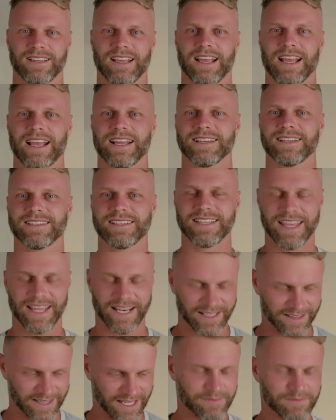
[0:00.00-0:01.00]
And
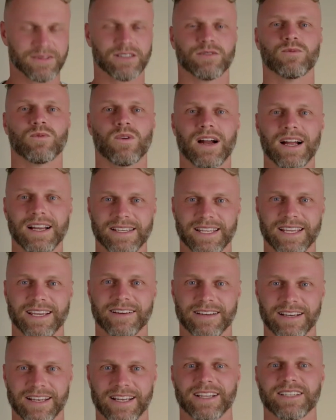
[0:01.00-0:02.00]
getting them to write
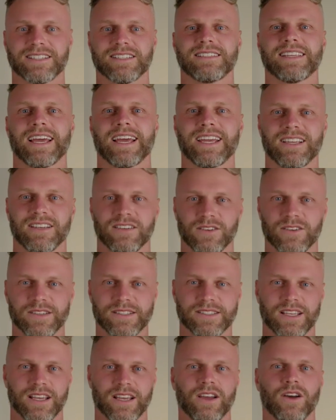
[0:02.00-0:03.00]
down and actually take
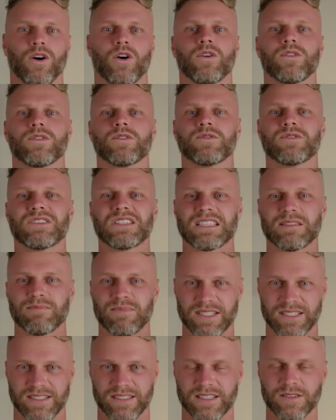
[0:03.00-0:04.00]
notes on those
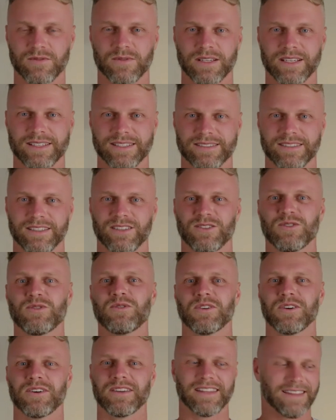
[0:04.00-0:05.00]
specifics that you
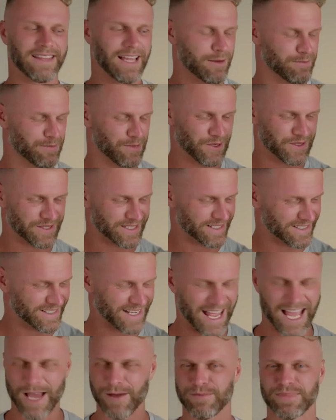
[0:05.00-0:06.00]
know that person
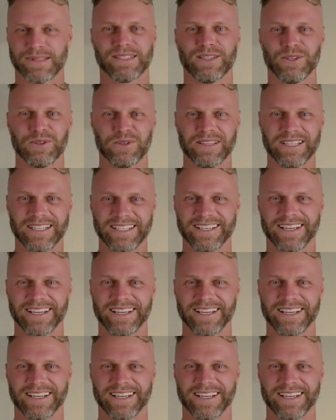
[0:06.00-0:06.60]
absolutely